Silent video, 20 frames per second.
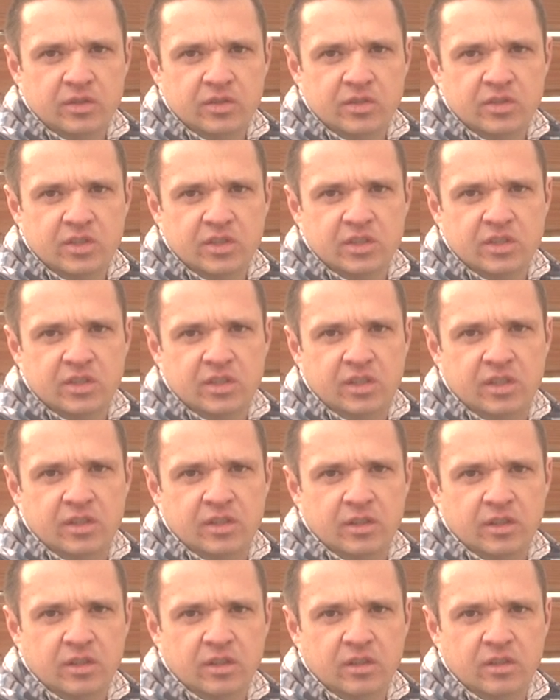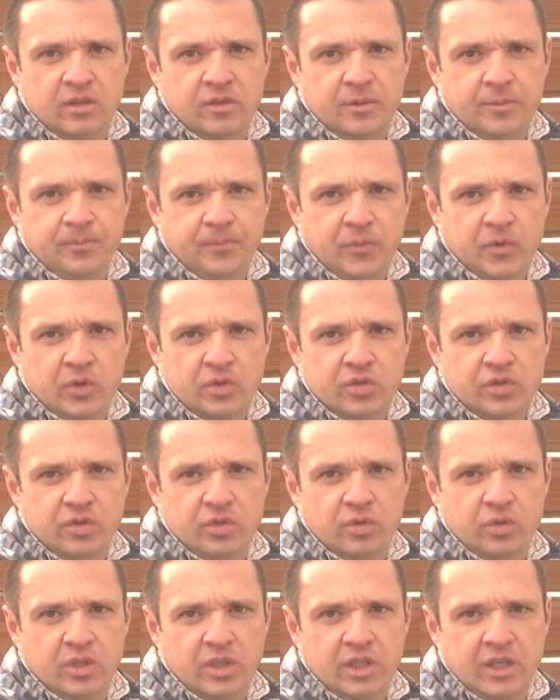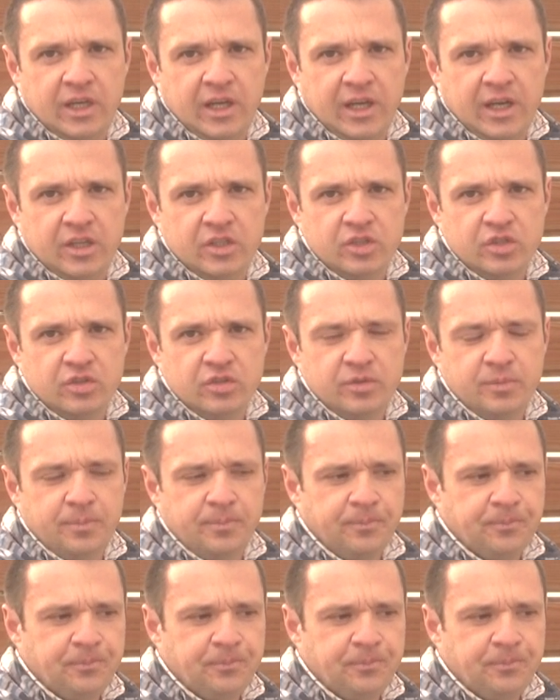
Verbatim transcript: 16 or so gigahashes.